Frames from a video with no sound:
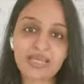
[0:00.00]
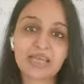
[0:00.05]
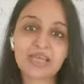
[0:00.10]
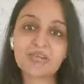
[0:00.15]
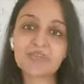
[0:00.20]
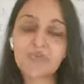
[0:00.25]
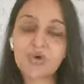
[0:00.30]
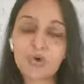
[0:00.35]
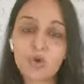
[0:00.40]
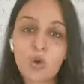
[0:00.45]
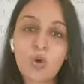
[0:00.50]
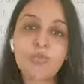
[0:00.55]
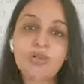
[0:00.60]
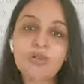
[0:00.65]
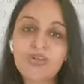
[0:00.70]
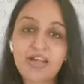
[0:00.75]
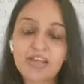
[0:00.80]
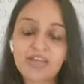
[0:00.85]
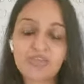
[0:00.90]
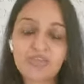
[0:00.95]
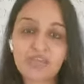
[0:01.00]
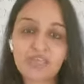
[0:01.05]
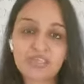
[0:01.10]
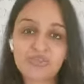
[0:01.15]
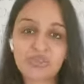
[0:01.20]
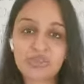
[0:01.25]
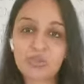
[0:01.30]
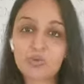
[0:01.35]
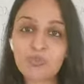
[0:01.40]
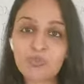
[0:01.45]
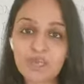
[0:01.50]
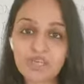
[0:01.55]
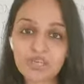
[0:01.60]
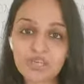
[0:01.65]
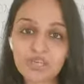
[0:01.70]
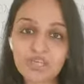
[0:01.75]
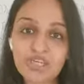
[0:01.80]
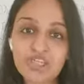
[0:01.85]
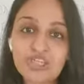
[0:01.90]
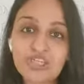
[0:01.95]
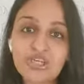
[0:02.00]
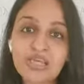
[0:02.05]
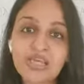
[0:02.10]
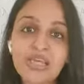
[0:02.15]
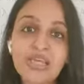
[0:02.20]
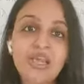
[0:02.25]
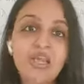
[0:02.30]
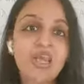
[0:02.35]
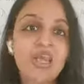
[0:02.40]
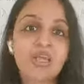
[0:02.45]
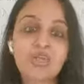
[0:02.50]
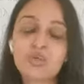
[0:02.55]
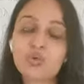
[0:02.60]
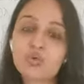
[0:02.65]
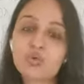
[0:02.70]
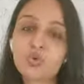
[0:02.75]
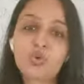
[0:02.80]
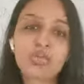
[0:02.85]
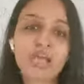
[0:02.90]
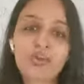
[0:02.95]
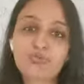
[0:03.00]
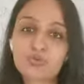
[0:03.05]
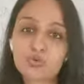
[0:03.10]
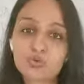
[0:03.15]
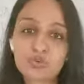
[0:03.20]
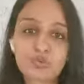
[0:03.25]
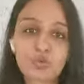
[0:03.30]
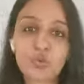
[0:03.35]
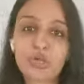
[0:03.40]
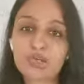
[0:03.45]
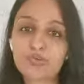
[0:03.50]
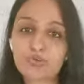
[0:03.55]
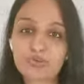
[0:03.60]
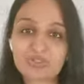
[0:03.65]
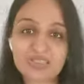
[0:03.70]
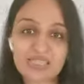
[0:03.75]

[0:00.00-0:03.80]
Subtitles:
and for normal white rice when you make a khichdi, you don't have to soak it for